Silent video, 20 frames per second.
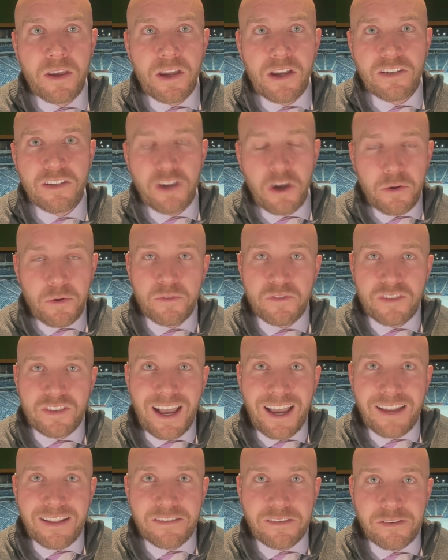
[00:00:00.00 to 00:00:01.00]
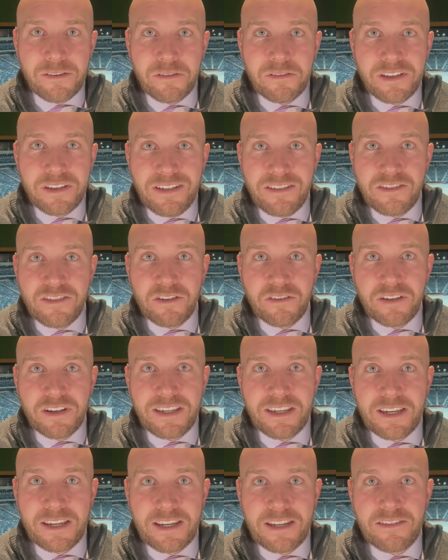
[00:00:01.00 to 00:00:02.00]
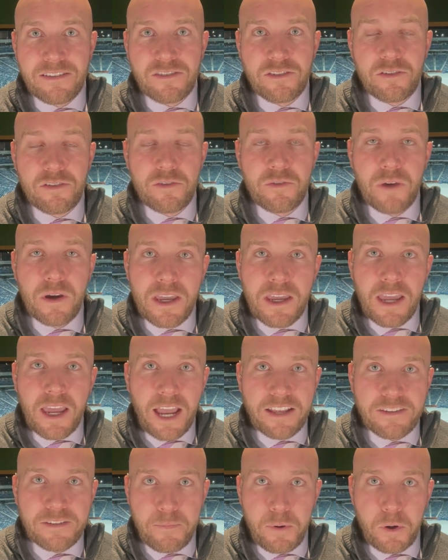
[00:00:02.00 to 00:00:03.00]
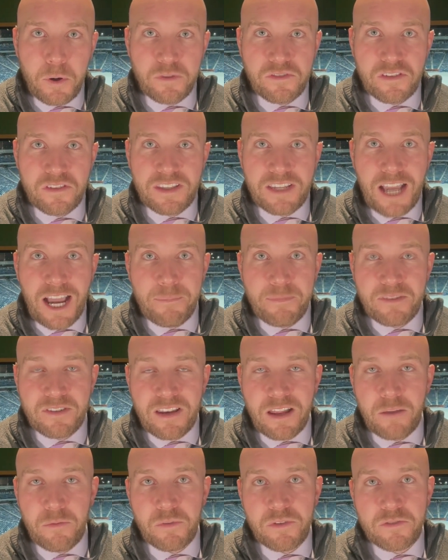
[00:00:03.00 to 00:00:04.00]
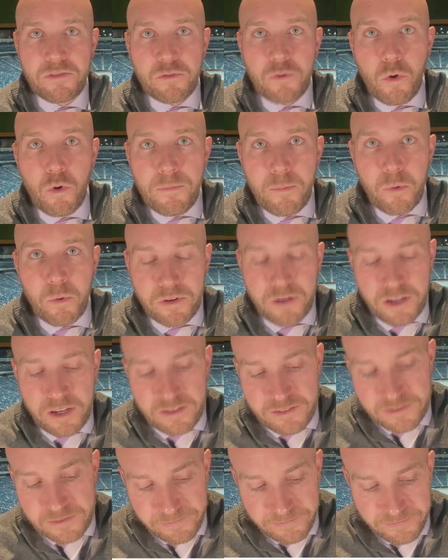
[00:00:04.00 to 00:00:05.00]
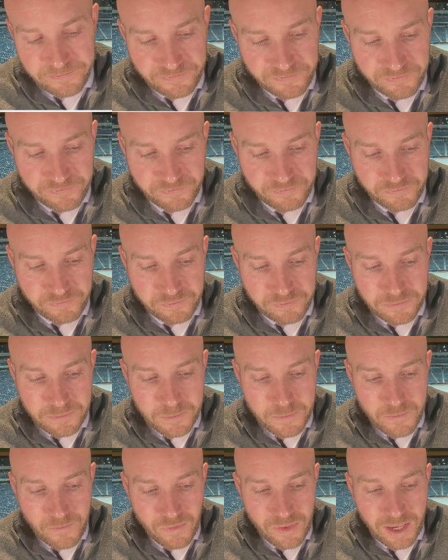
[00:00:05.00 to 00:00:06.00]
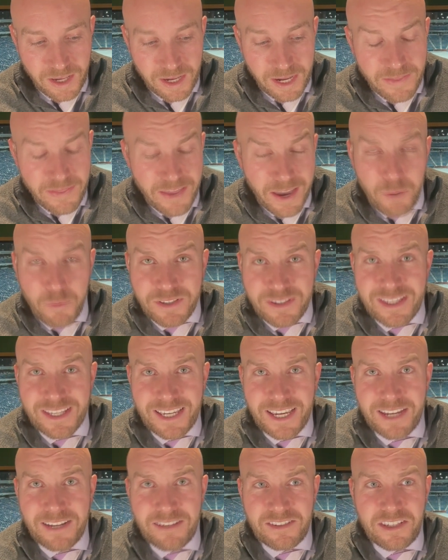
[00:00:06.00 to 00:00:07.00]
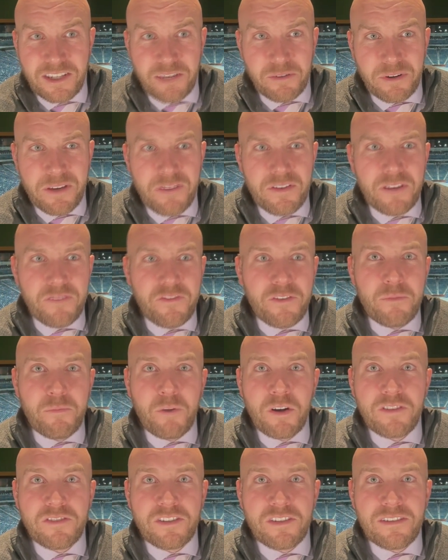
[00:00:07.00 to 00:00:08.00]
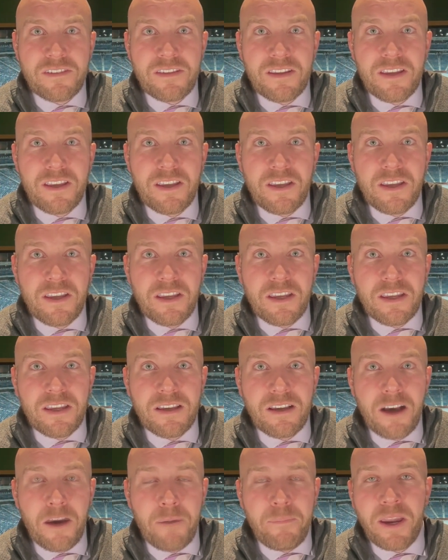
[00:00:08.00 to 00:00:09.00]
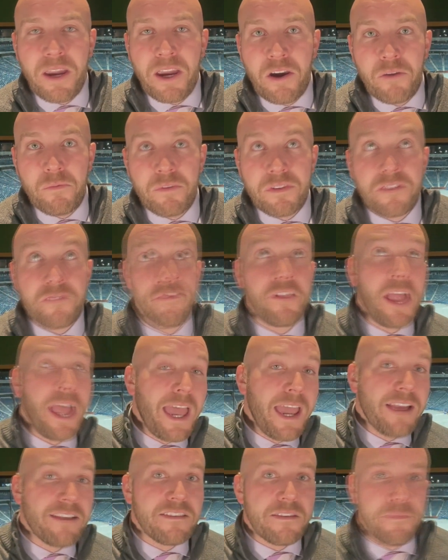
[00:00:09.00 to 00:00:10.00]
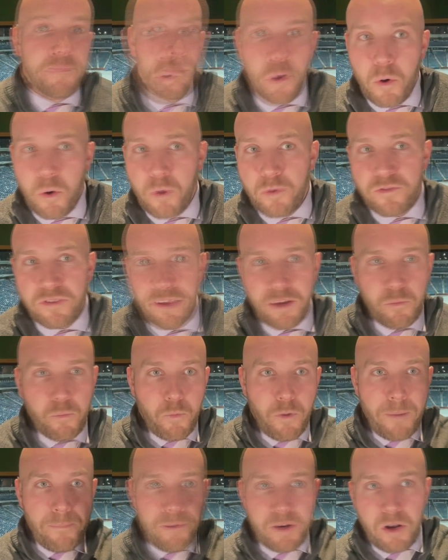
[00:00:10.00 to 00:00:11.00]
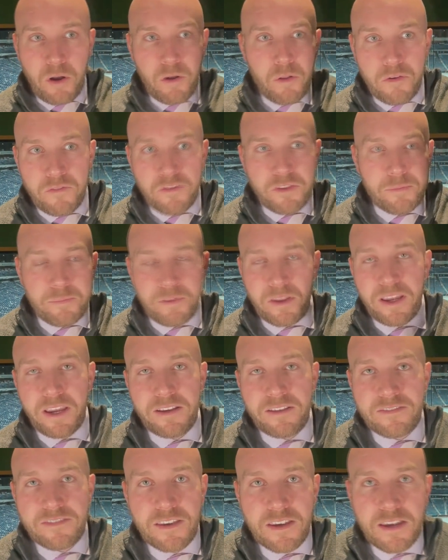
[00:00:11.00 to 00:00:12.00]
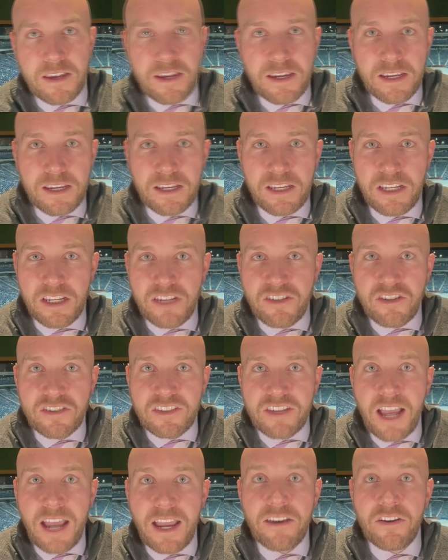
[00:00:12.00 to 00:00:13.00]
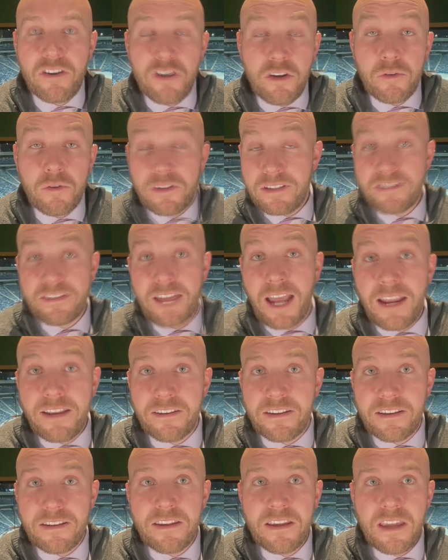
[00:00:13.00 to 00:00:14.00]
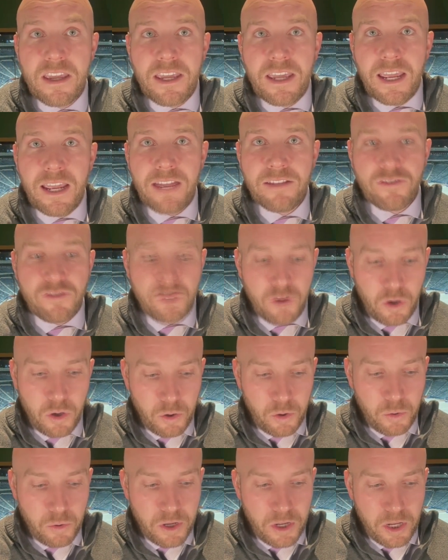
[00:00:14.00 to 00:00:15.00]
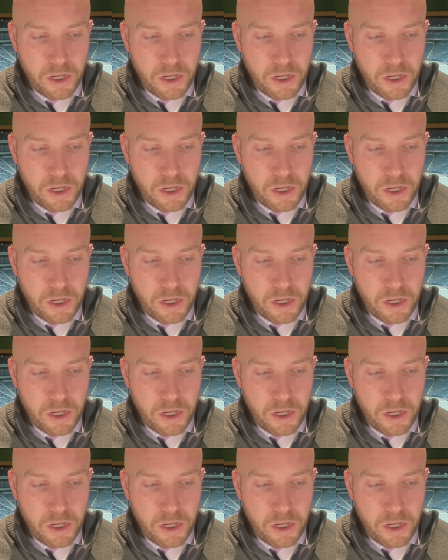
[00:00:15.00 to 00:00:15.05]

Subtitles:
tunnel side's a little easier to kick into as opposed to the opposite end where the scoreboard is. And that was the case here. Even if it wasn't apparent with the flags and the poles like whipping all over the place, you just kind of knew. At least I did. And so